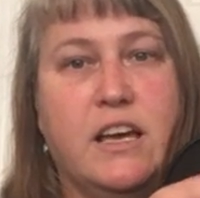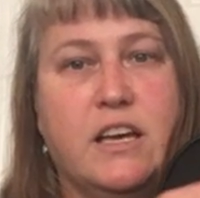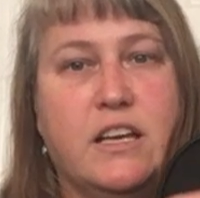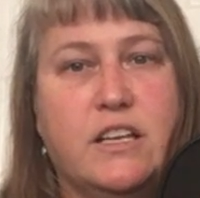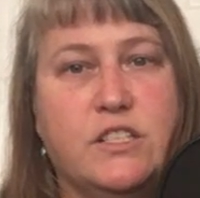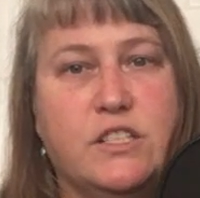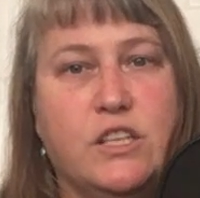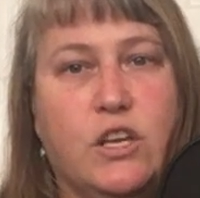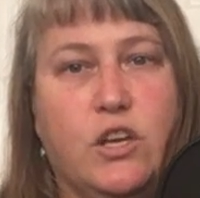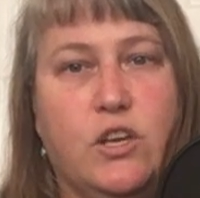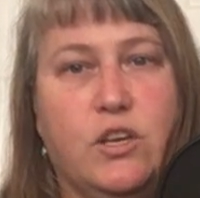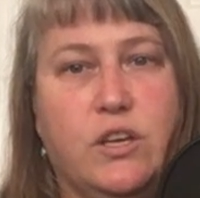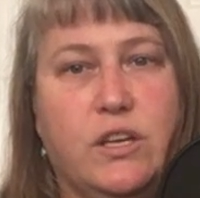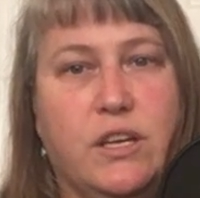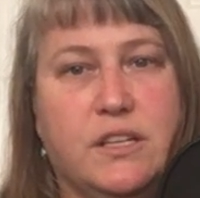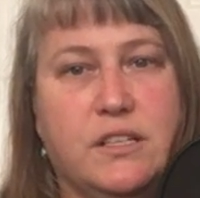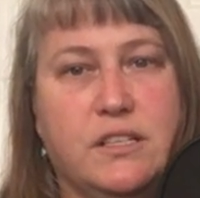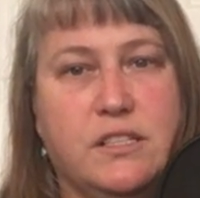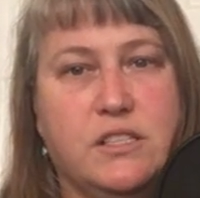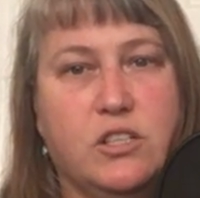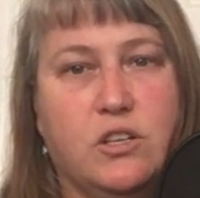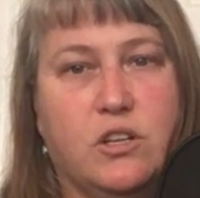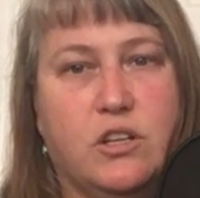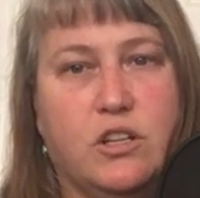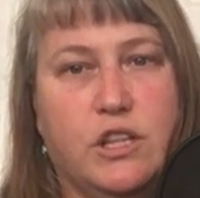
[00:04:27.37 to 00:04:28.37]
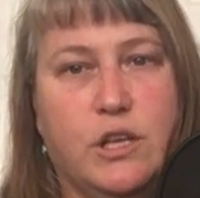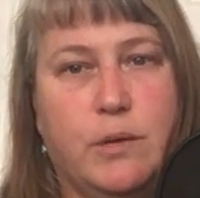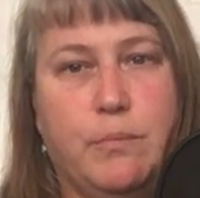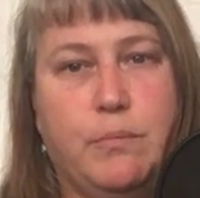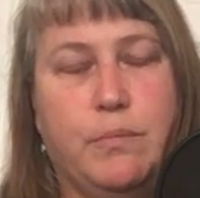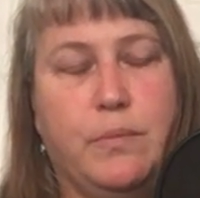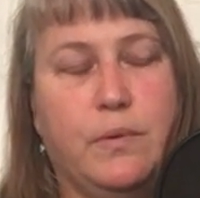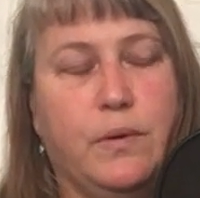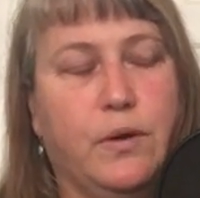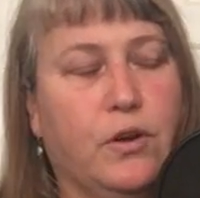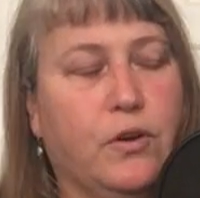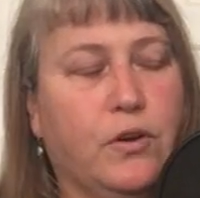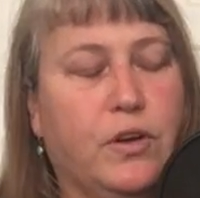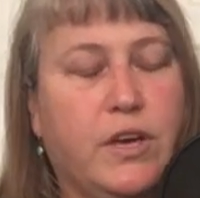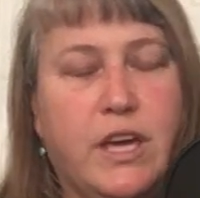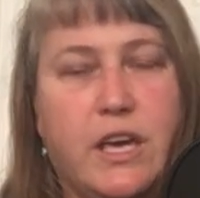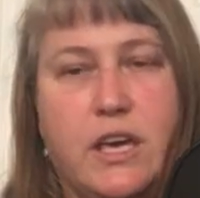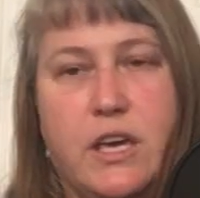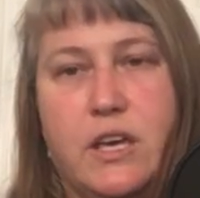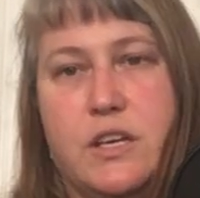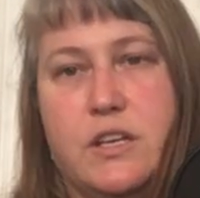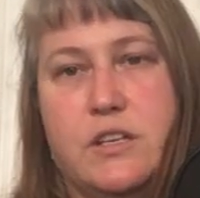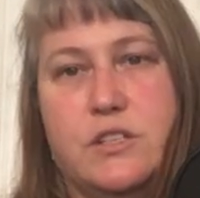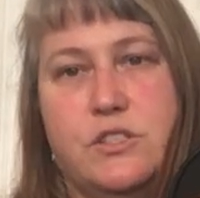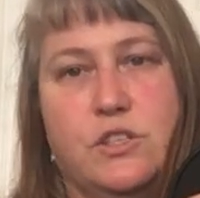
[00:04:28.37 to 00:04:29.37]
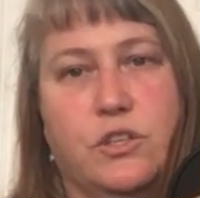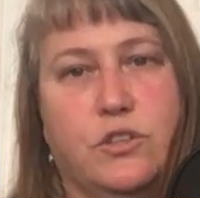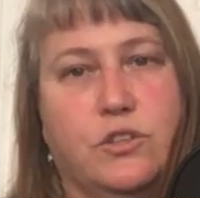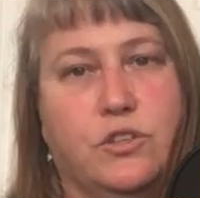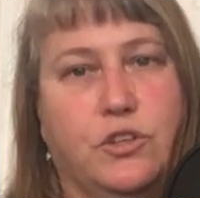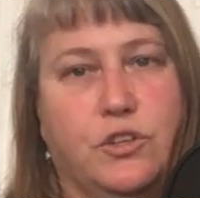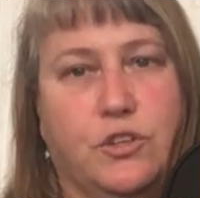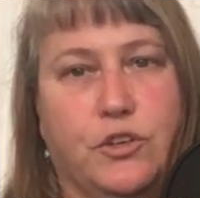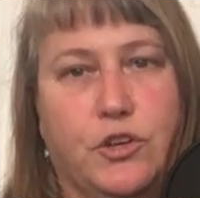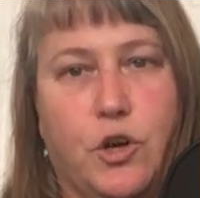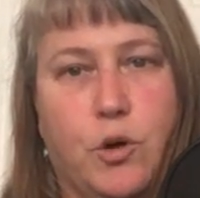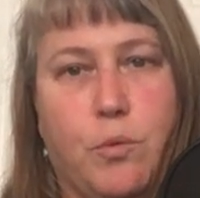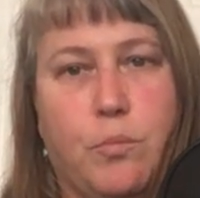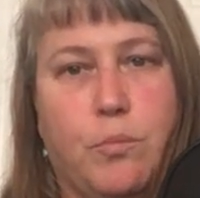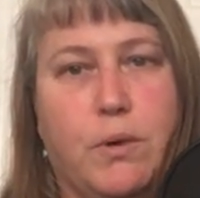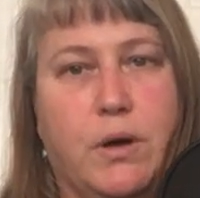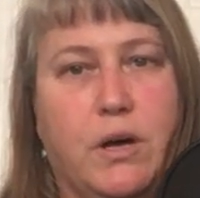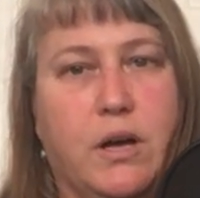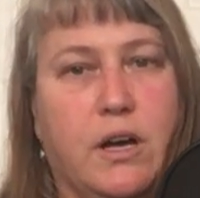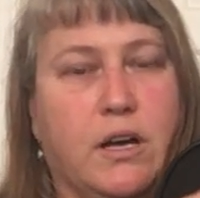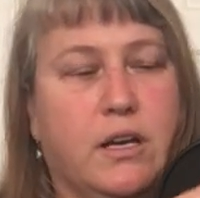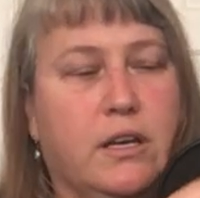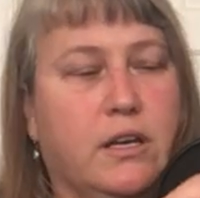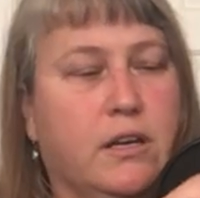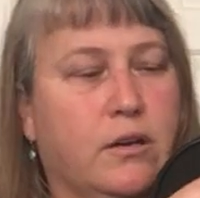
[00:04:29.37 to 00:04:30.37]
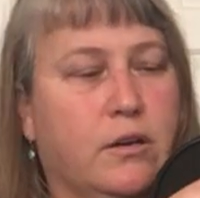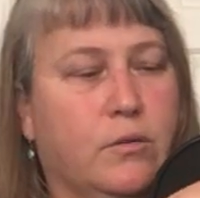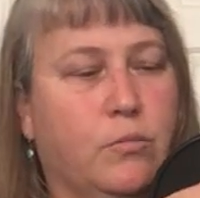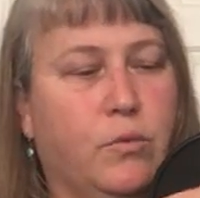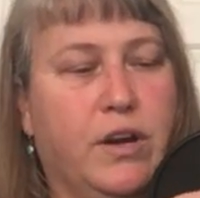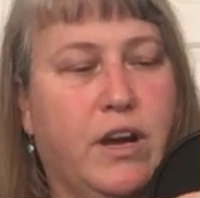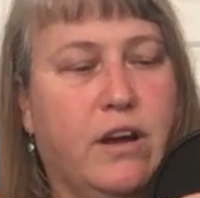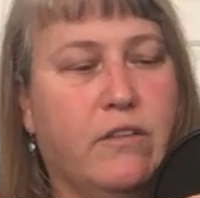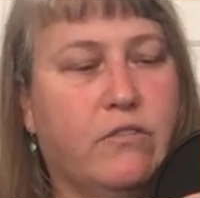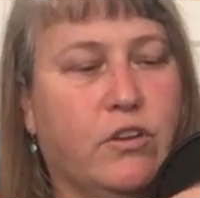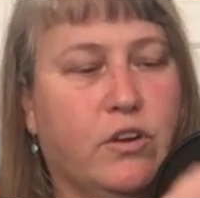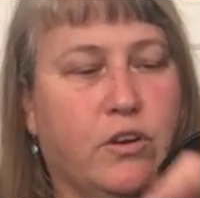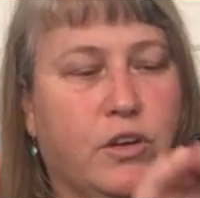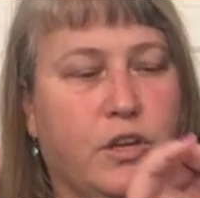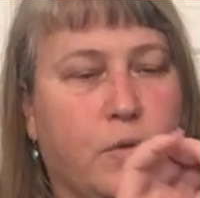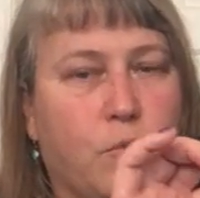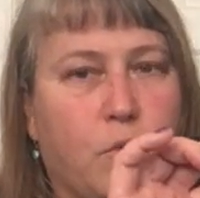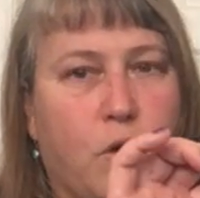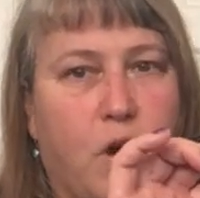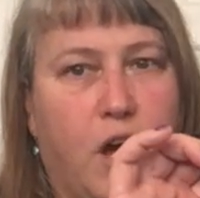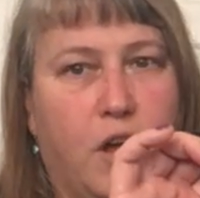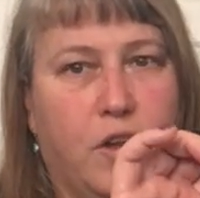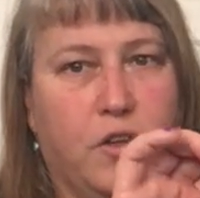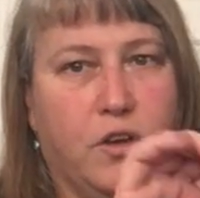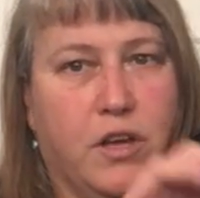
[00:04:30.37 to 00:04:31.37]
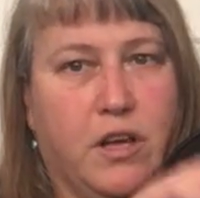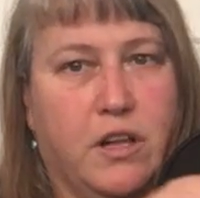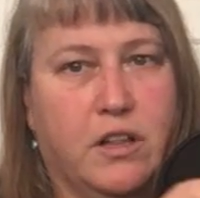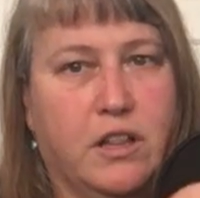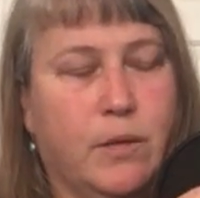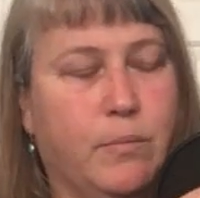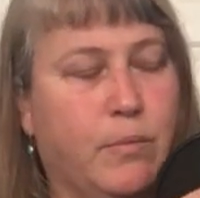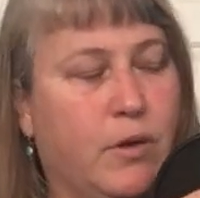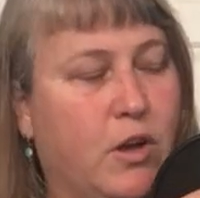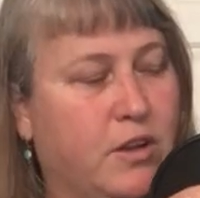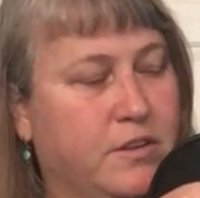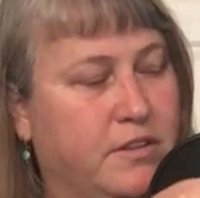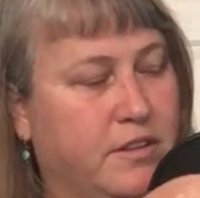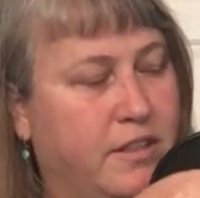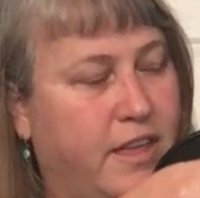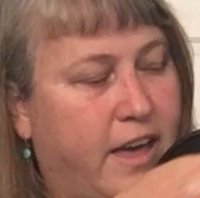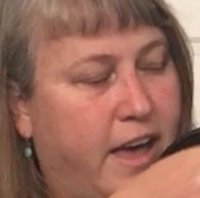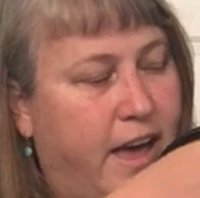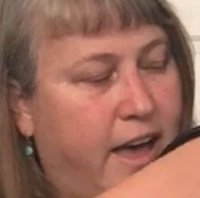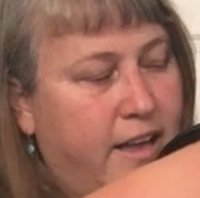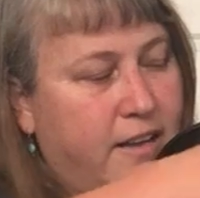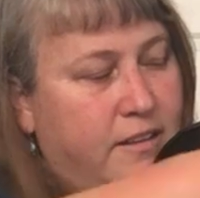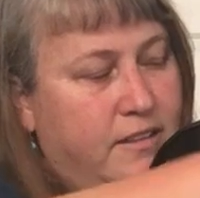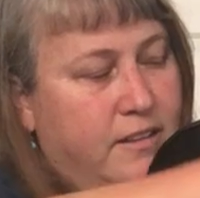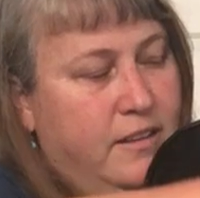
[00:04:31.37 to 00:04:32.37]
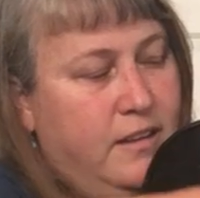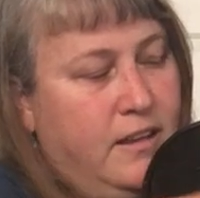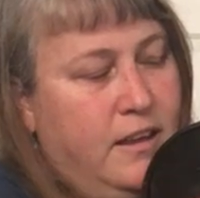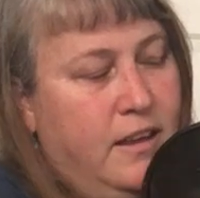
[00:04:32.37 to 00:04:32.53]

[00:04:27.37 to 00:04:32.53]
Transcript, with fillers: so you can still clip your keys, your little notebook, or whatever you want, you can clip onto that.